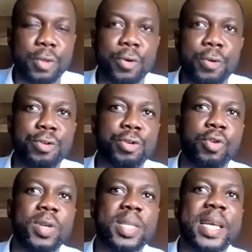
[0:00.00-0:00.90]
And so you
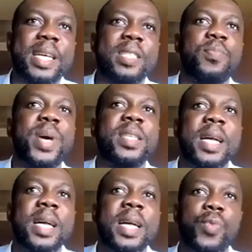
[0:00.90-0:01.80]
should not
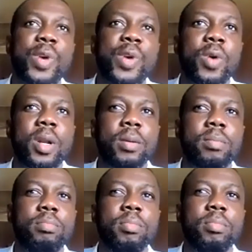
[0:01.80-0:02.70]
expect that we
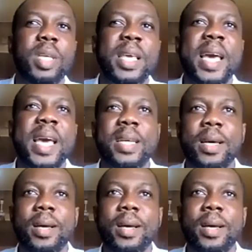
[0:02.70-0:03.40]
will get